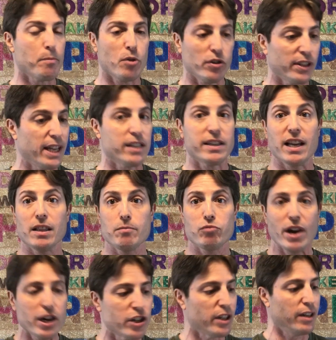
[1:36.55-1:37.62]
birthday
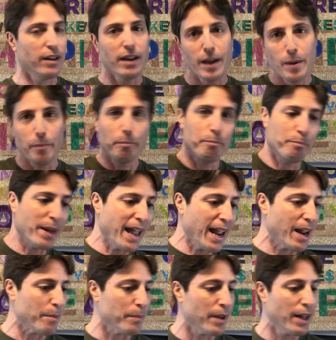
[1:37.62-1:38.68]
celebration. Bam!